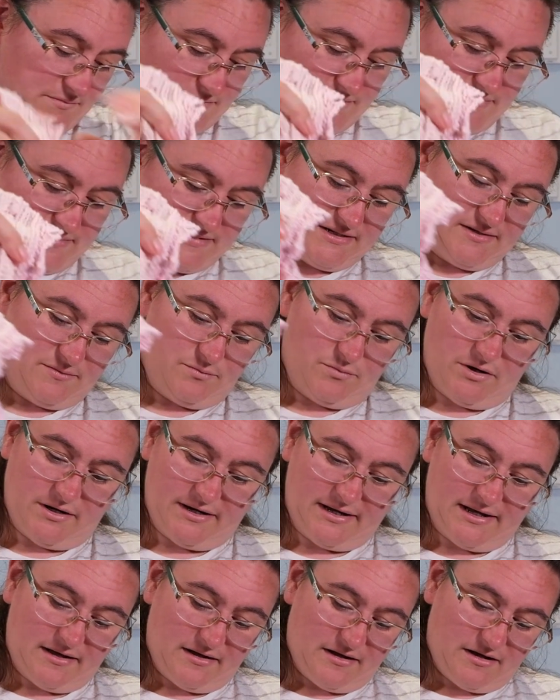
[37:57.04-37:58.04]
Let's
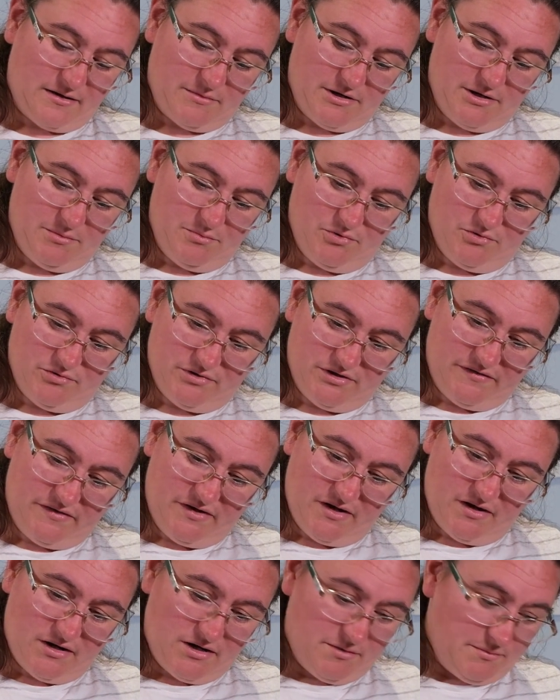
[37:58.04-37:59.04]
work out how many balls of
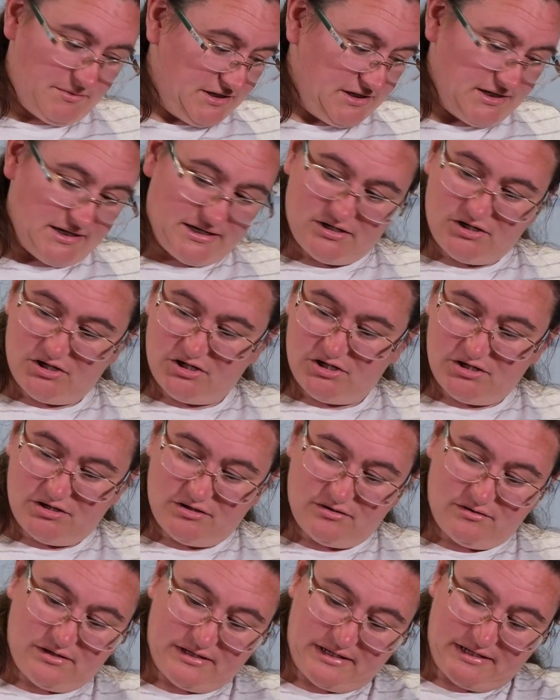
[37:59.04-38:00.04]
yarn I'm attached to
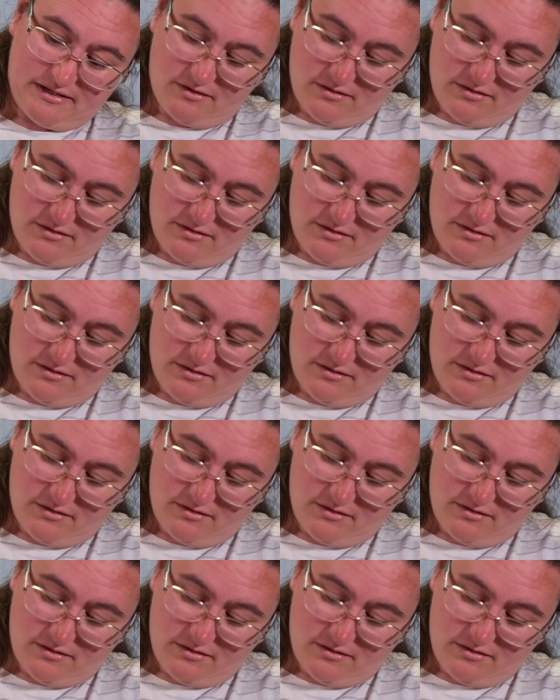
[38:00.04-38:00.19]
here.